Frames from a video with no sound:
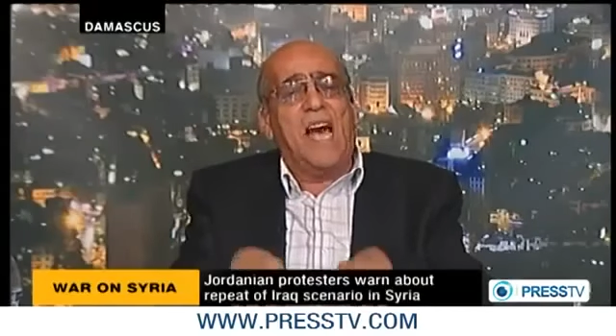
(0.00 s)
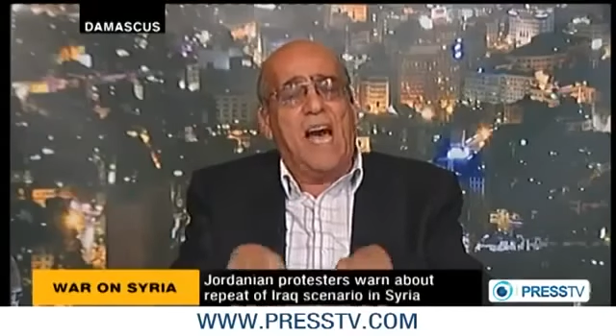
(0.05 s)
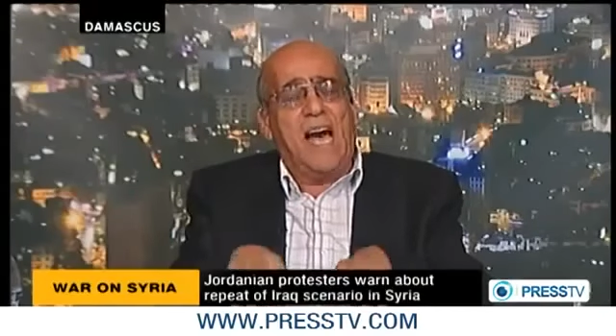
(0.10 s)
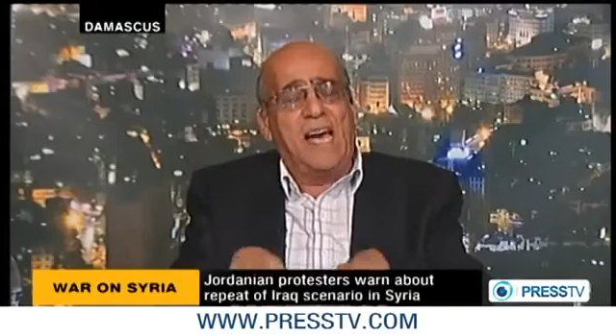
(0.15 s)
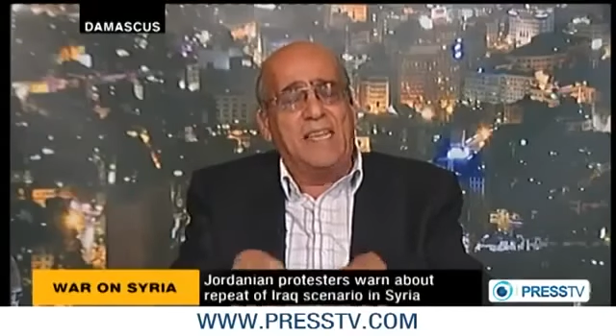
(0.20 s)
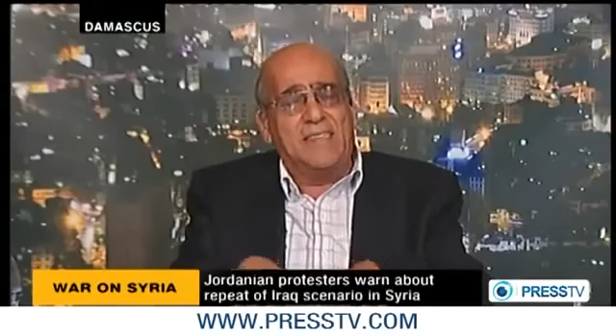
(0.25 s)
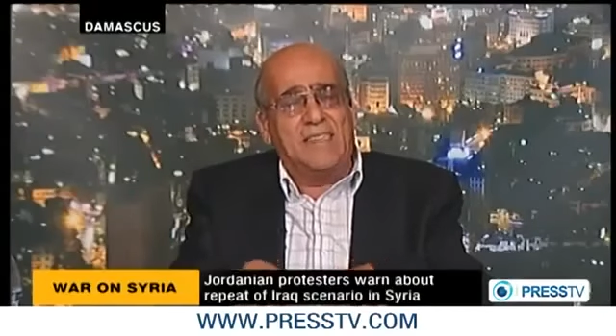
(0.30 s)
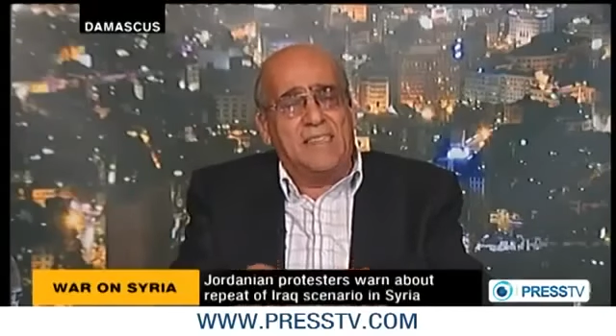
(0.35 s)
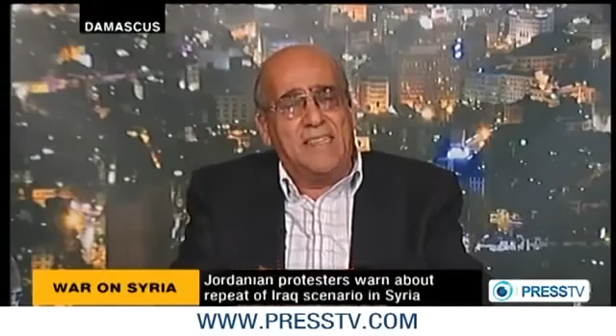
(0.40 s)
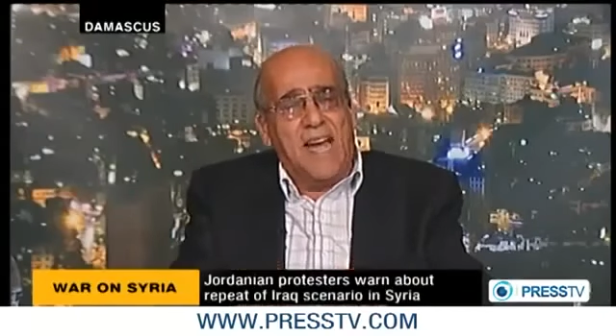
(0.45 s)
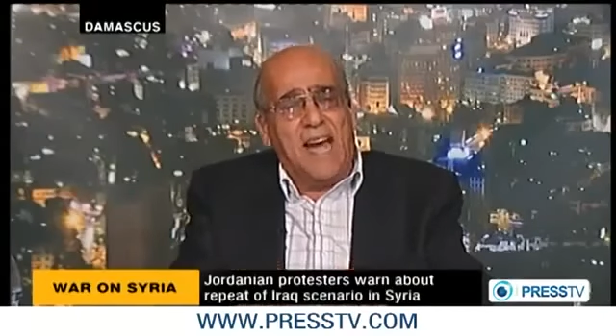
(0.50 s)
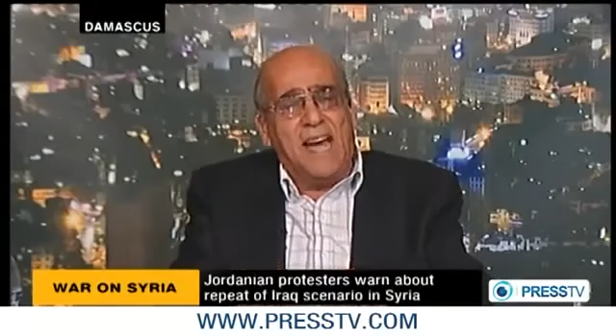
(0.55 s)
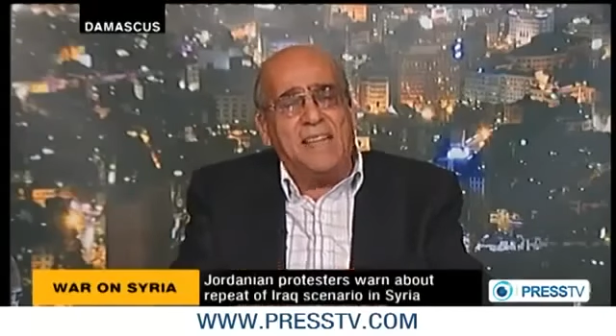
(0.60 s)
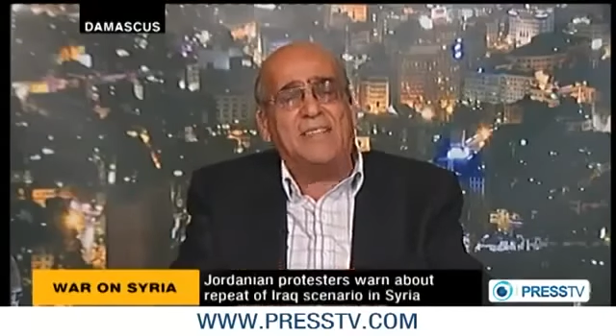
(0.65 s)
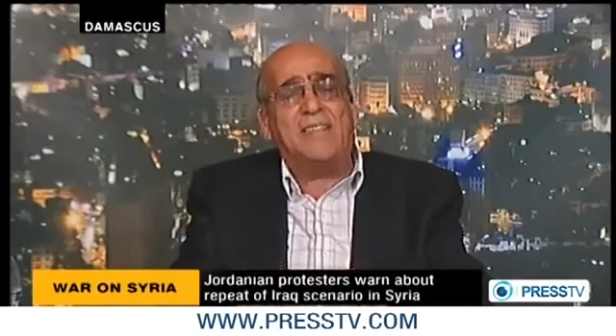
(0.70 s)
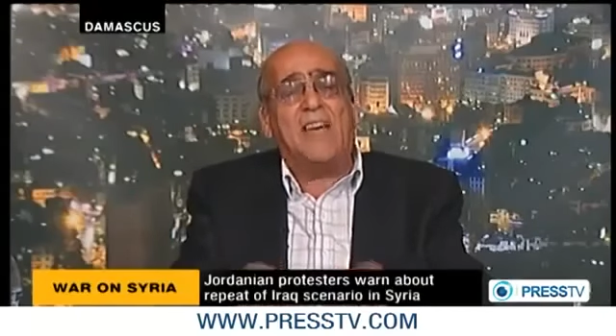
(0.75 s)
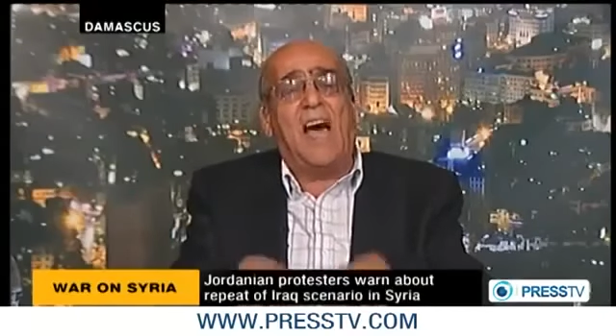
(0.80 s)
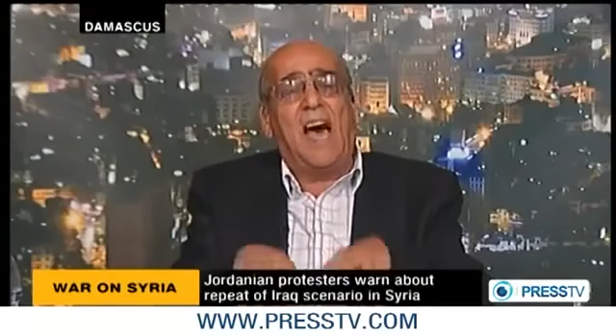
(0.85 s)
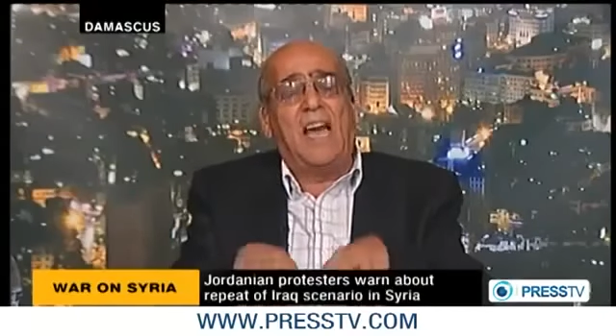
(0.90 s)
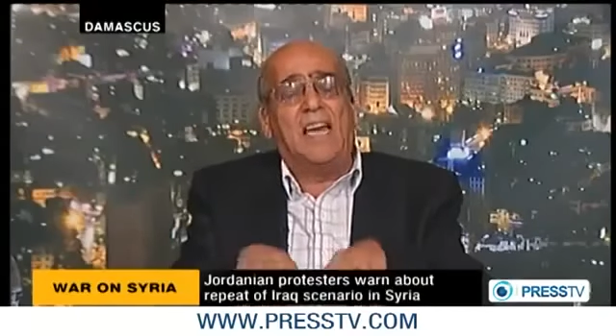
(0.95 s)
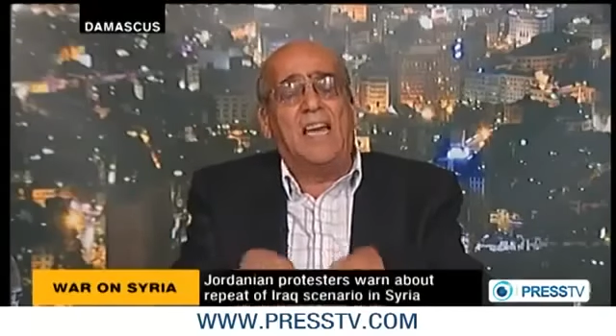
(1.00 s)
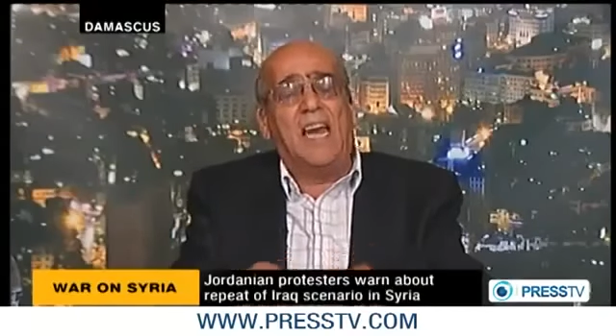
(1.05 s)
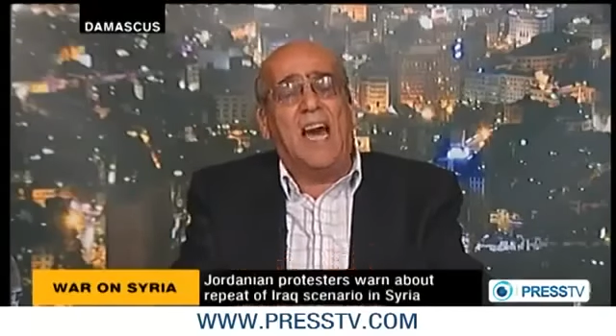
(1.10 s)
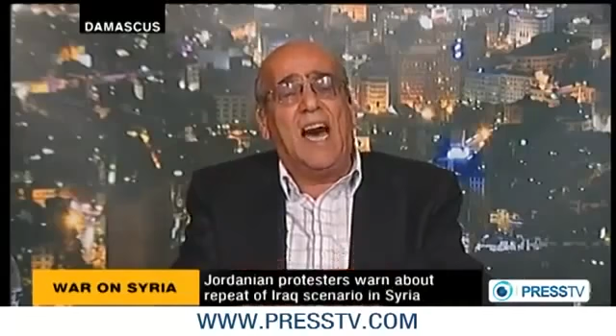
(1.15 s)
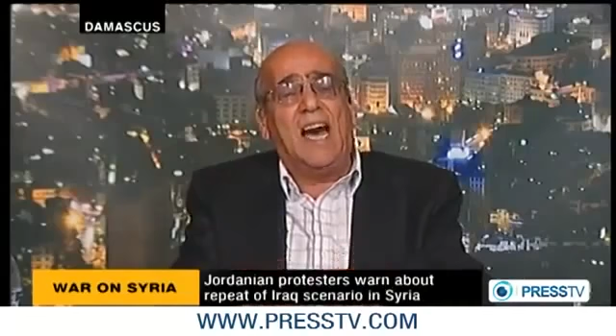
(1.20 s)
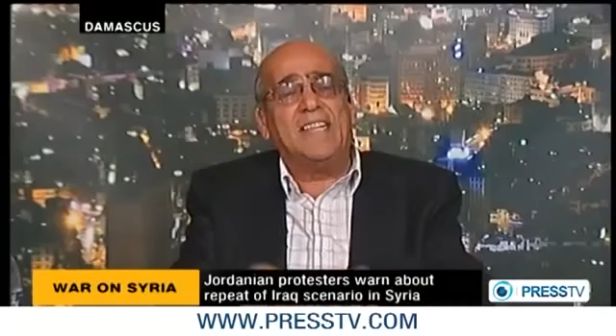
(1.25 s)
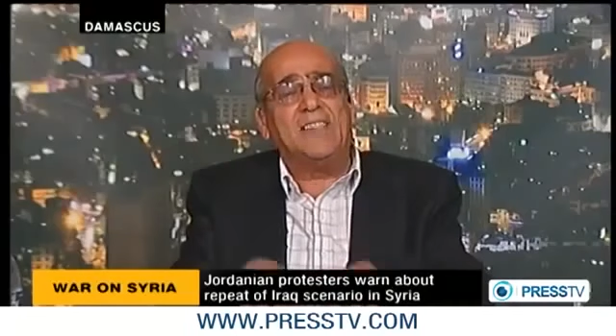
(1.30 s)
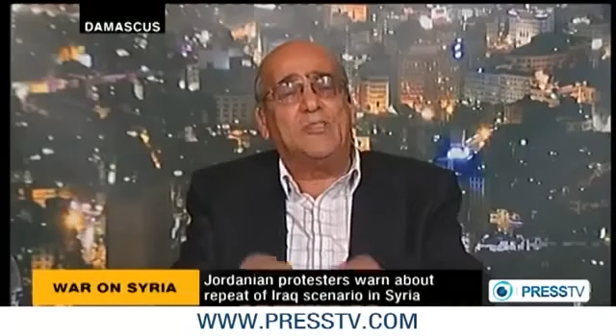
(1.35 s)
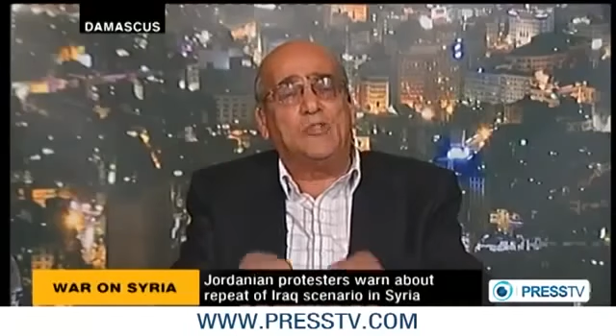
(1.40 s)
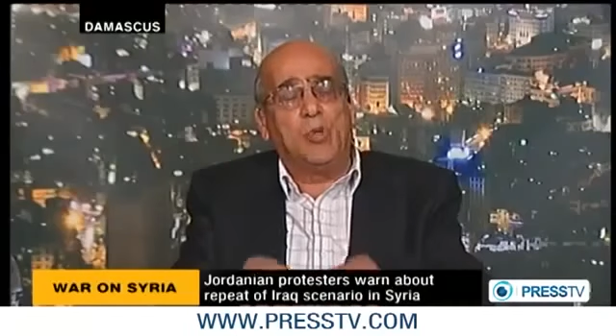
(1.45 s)
and not
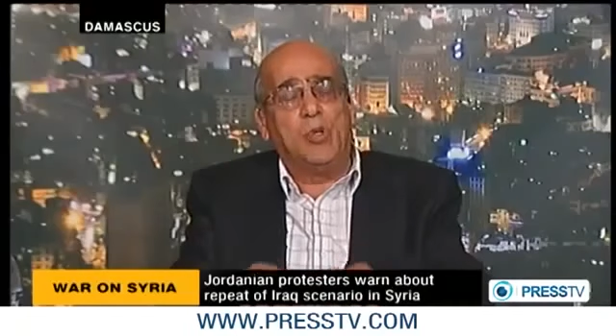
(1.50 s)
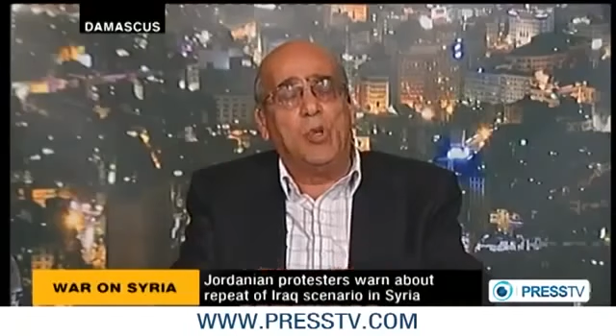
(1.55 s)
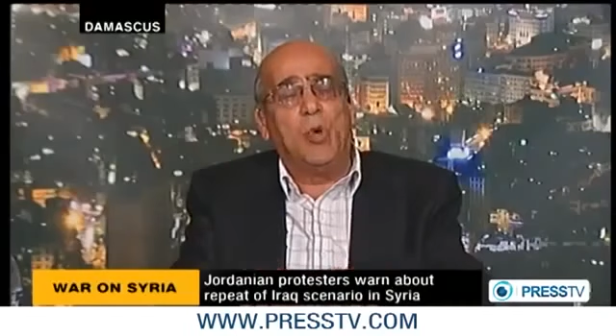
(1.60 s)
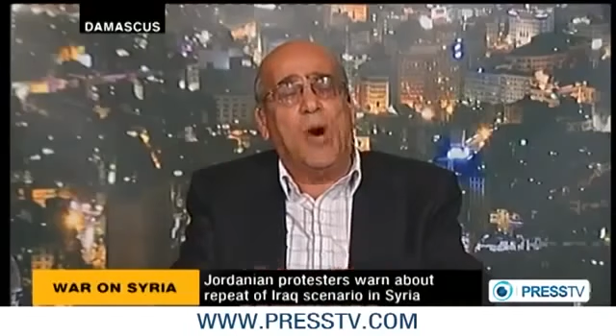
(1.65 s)
allied to